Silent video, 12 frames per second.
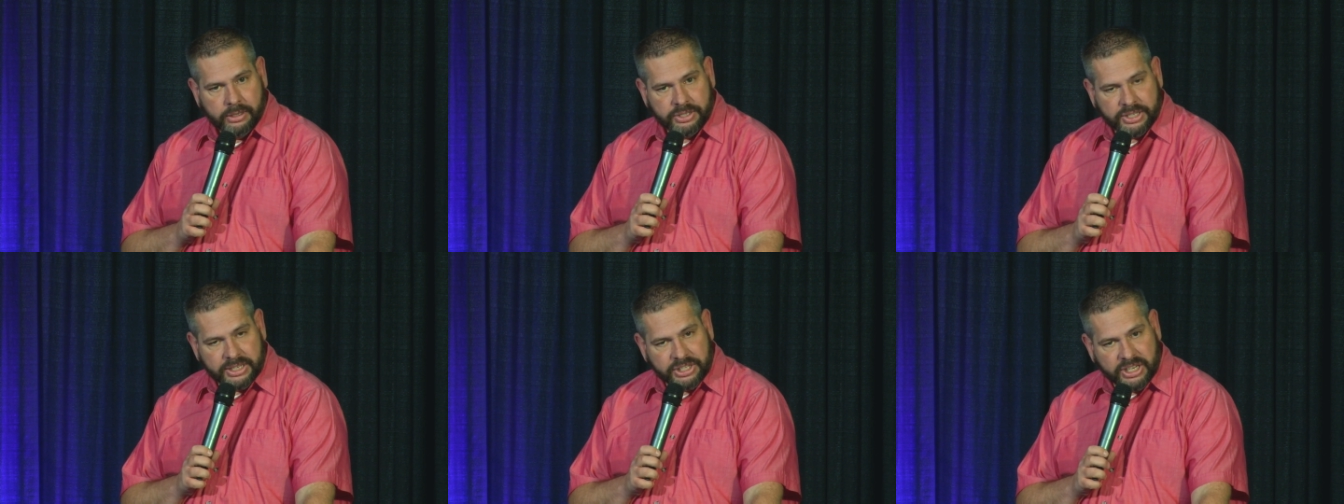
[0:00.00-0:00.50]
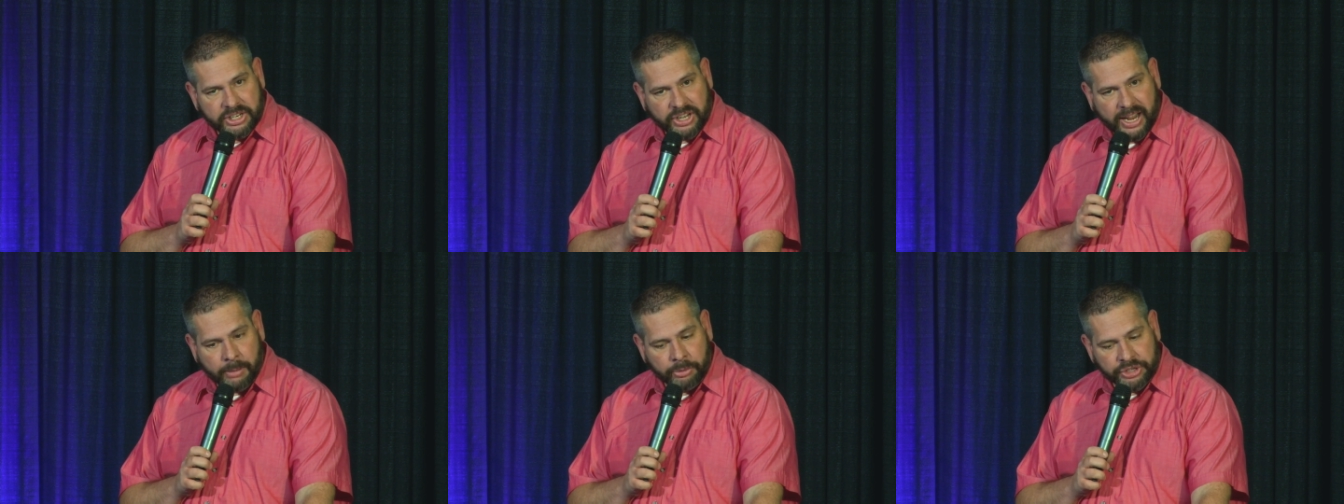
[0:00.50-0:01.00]
since these
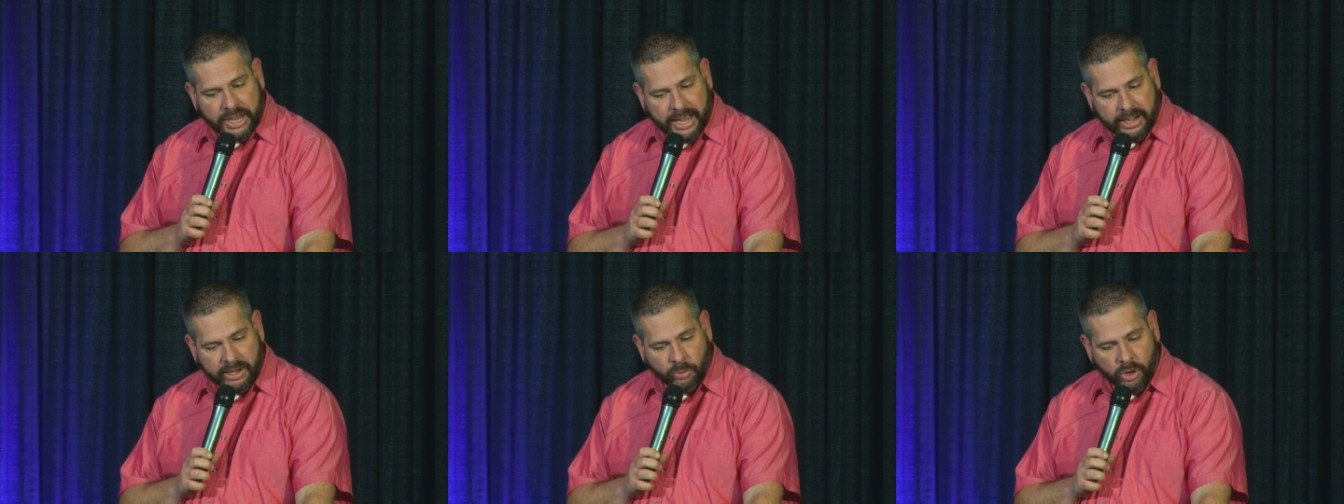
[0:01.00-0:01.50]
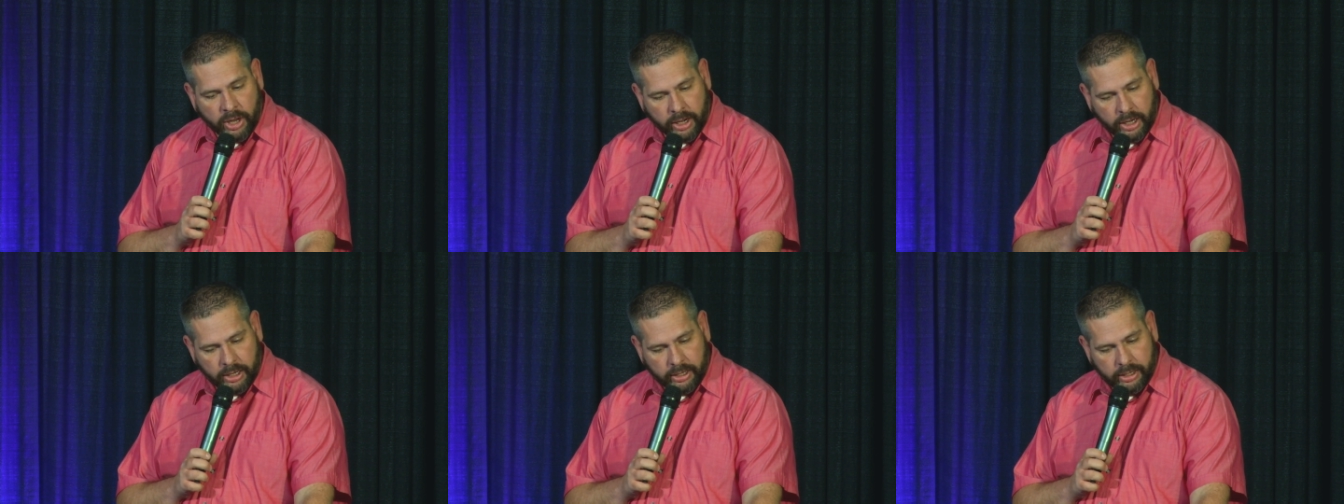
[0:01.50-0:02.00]
camels had any
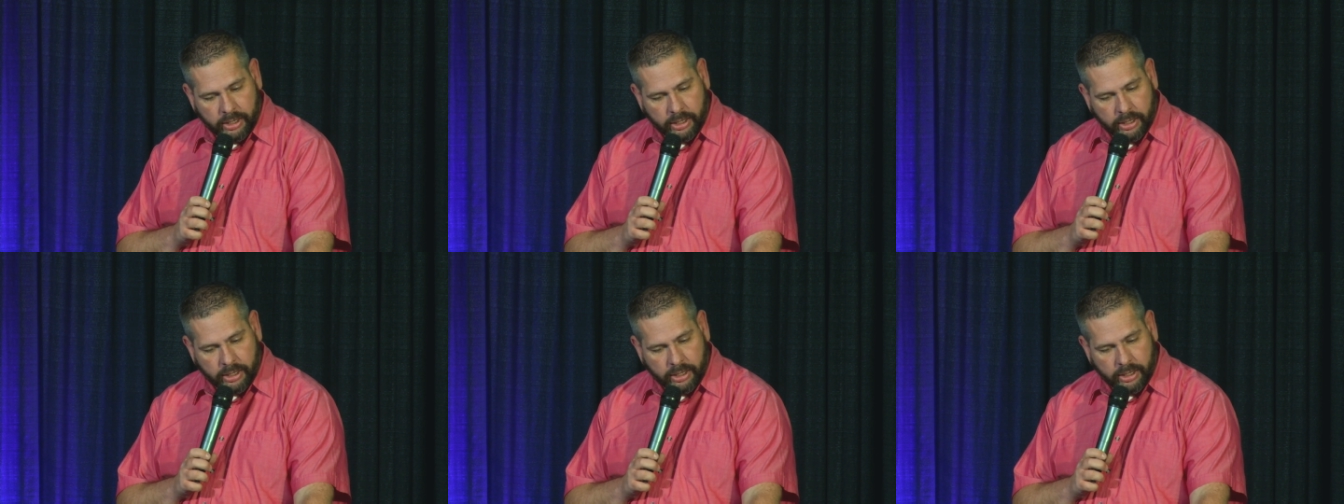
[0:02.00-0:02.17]
water.